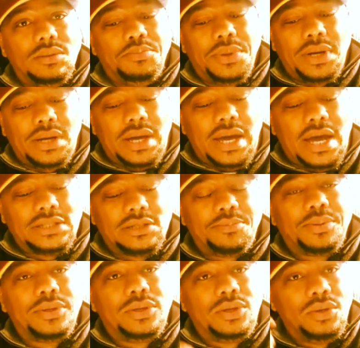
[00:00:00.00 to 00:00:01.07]
But as a
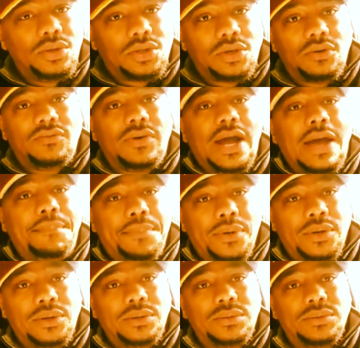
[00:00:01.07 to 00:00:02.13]
producer,
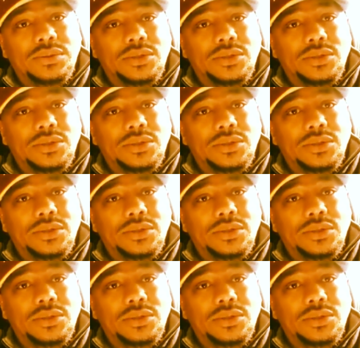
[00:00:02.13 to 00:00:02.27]
rapper,